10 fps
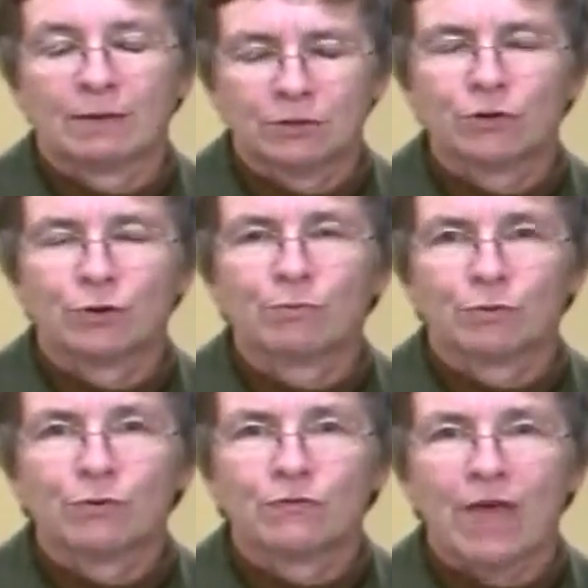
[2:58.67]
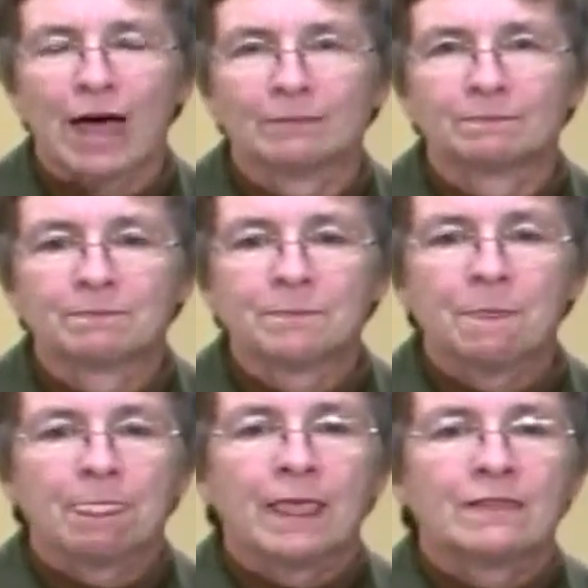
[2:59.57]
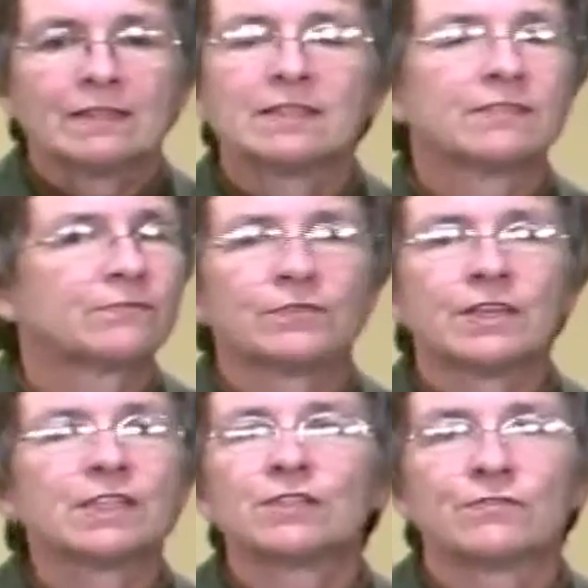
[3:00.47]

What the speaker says: so you can prove that. This is